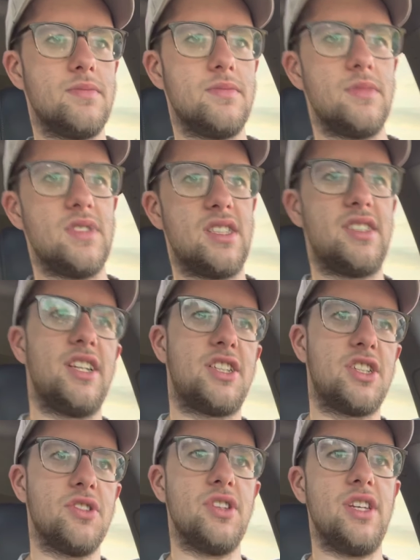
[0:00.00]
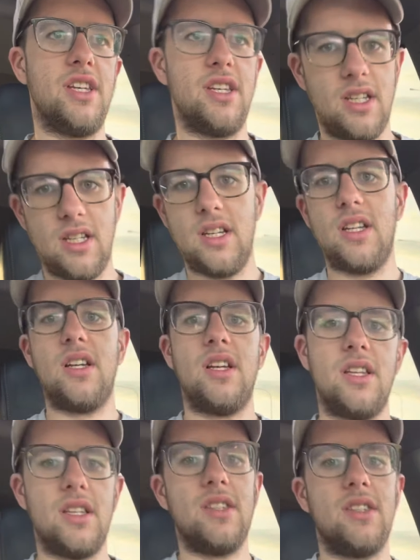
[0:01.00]
It's essentially
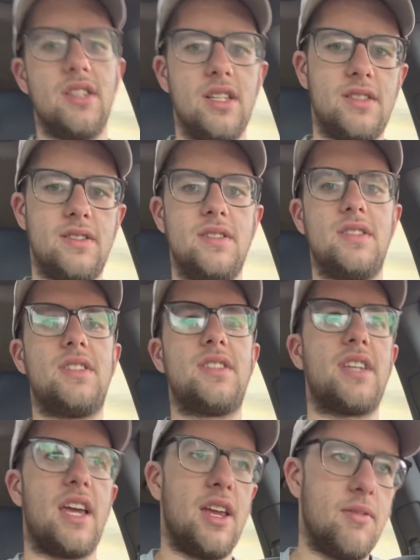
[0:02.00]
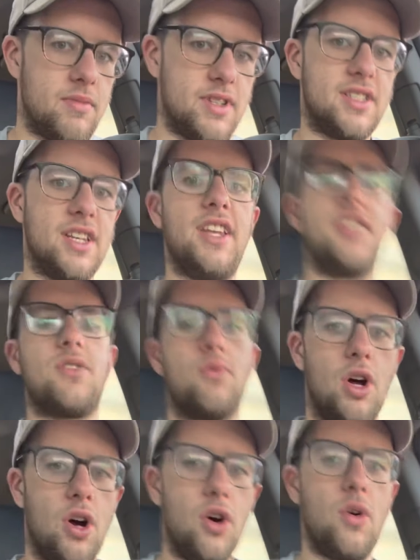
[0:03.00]
the same. It's a
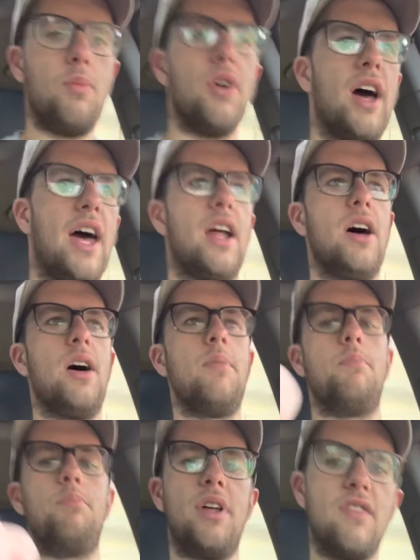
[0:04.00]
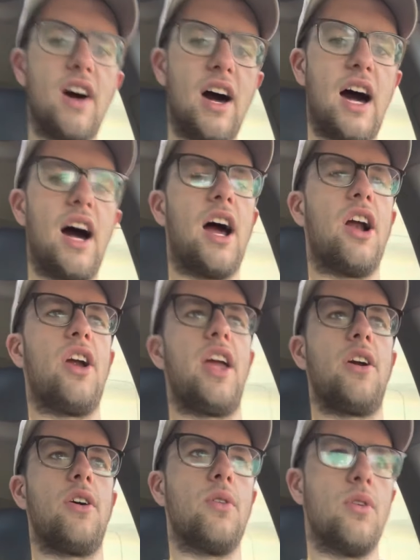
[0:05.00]
row, but at a bit of a higher
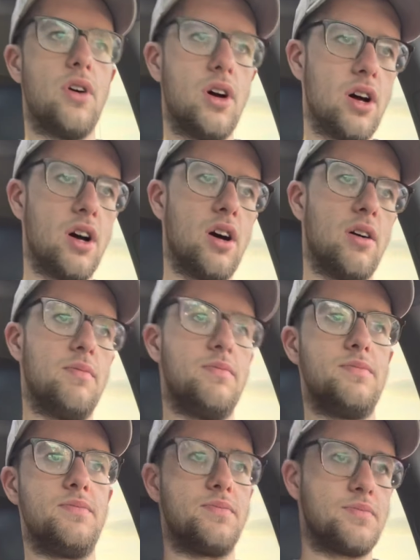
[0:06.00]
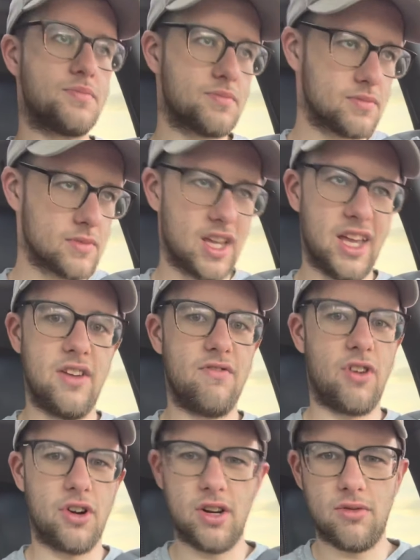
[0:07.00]
angle. The
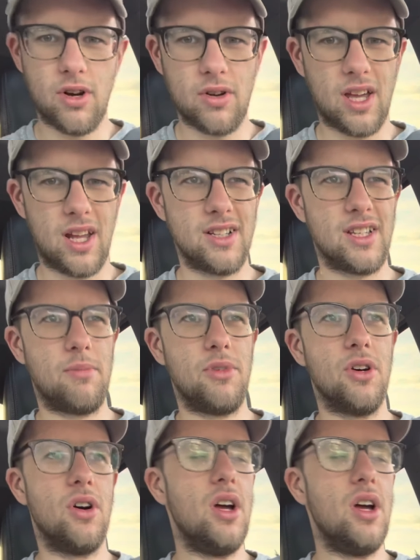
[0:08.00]
inverted row kind of type deal.